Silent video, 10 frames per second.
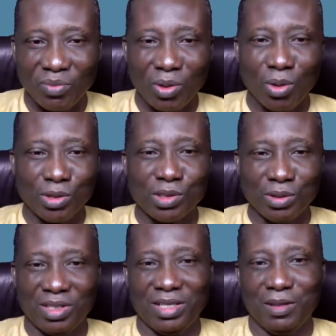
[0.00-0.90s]

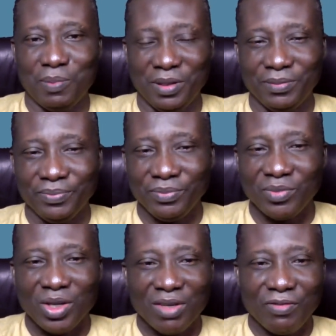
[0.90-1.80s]
Ozone therapy.
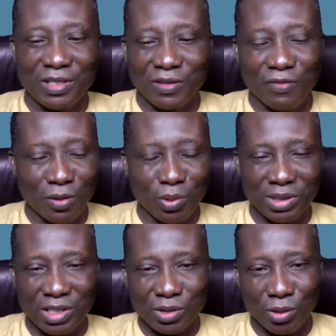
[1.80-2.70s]
First of all, what
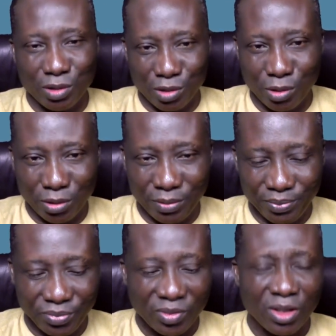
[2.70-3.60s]
is ozone?
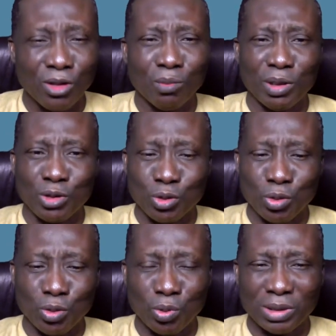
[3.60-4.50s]
Number
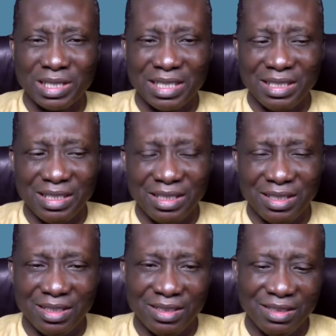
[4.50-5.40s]
2, what are
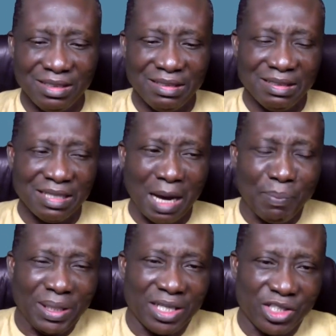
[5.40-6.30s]
the
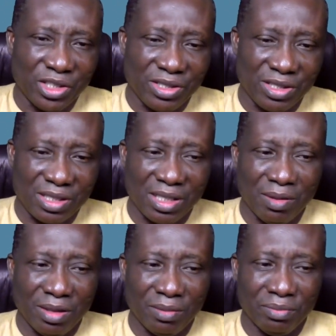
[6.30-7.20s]
applications,
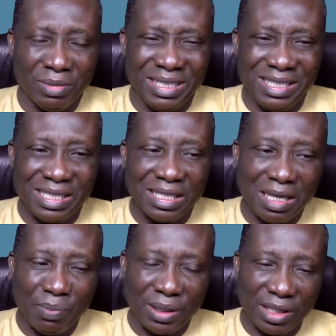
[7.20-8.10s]
medicinal
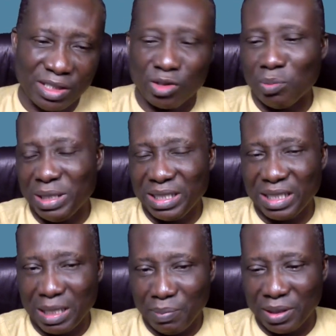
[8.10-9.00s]
applications or
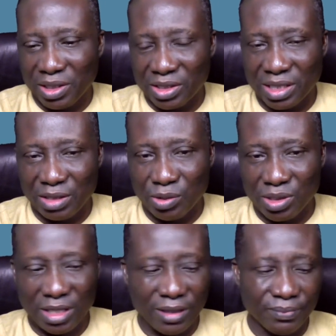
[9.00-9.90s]
medical applications, I should
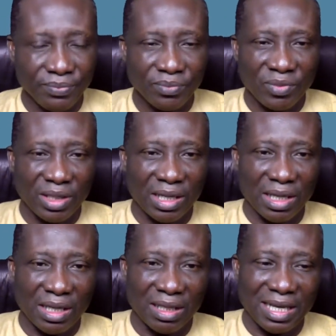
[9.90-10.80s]
say,
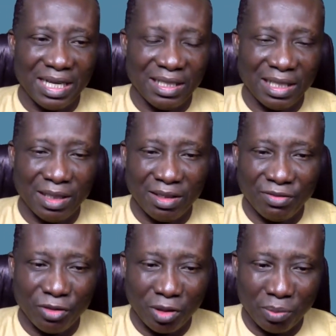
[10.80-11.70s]
either
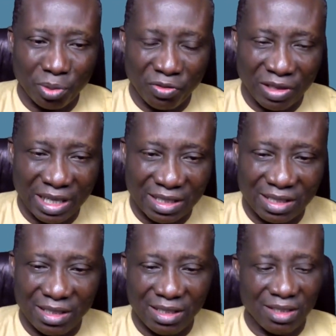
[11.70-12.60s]
for
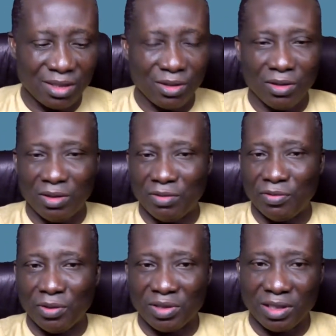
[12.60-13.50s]
prophylaxis or
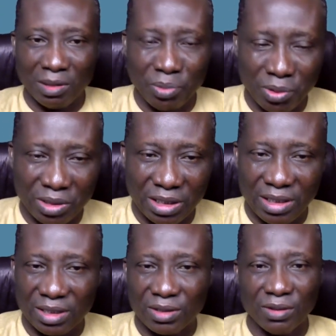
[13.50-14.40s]
for
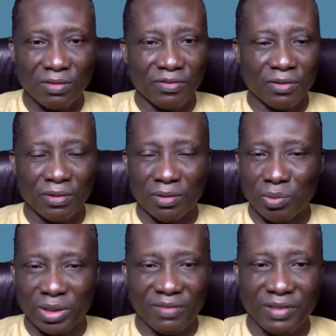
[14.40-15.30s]
therapeutics or for
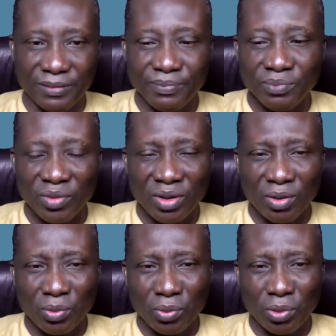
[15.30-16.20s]
whatever.
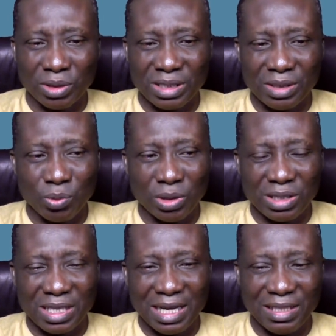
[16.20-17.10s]
What
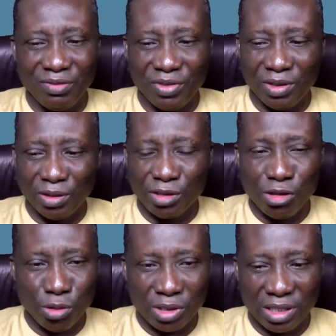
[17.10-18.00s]
are the various
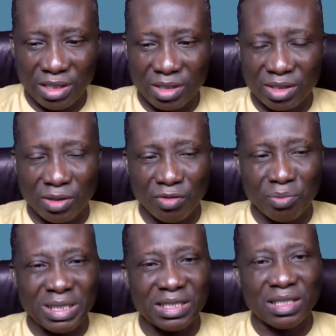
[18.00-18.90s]
uses of
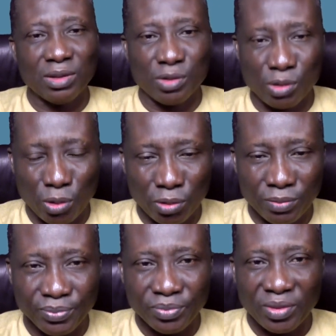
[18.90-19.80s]
medical ozone,
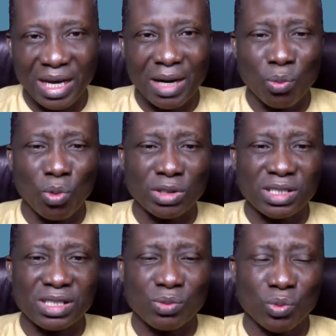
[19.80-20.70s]
and
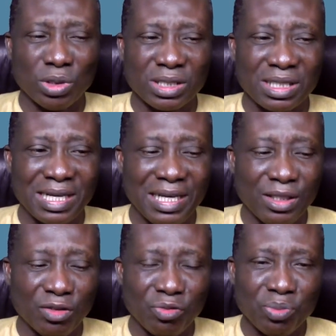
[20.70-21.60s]
what kind
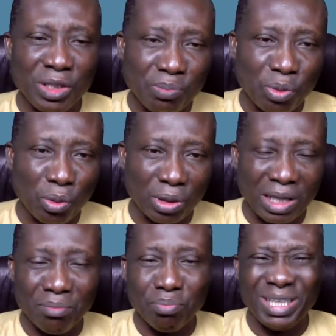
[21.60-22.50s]
of people
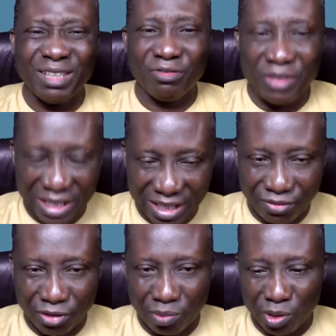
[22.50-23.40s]
can benefit
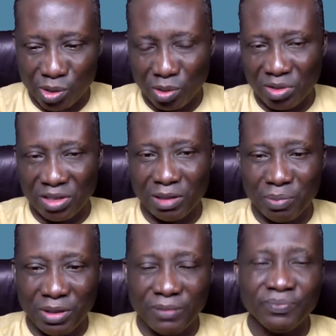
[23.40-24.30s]
from ozone
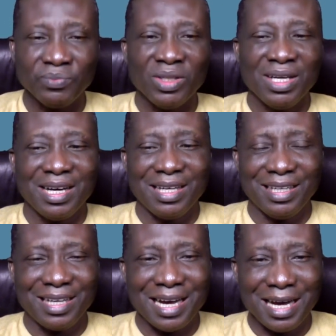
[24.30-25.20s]
therapy? And then
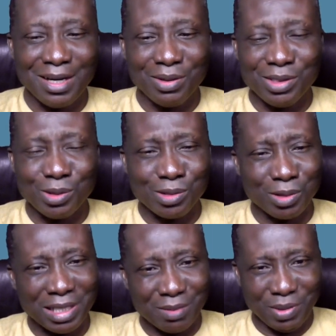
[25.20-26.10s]
how is ozone
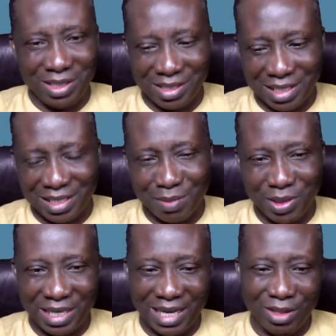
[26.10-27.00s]
administered? I mean,
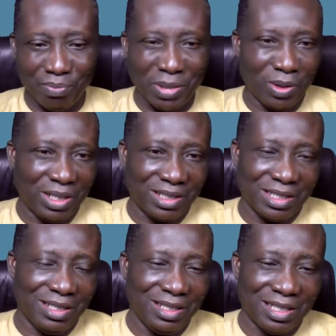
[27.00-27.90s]
my
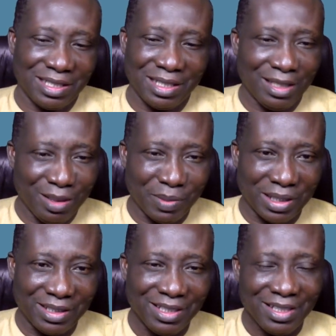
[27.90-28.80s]
understanding as a
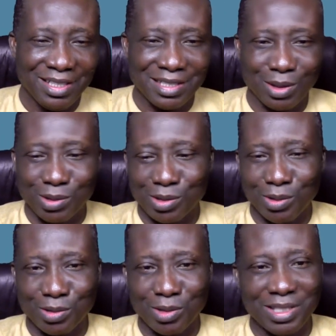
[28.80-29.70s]
layman is that
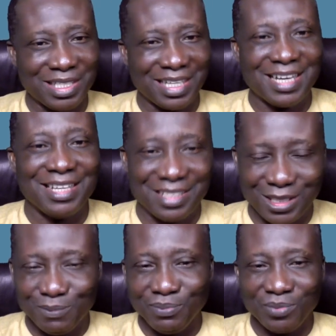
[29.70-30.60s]
ozone is a gas.
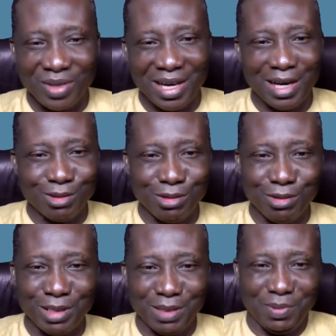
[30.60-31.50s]
How do
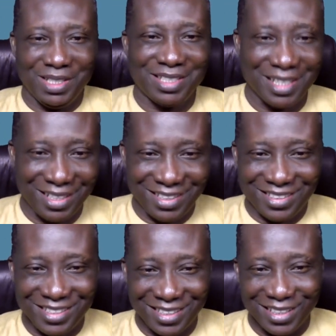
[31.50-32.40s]
you administer
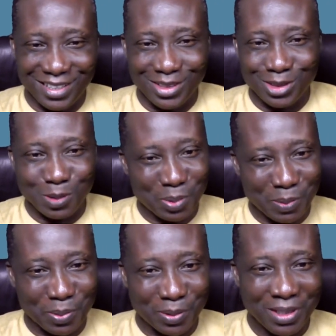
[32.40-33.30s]
it, to
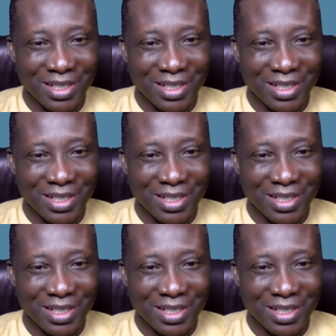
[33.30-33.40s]
people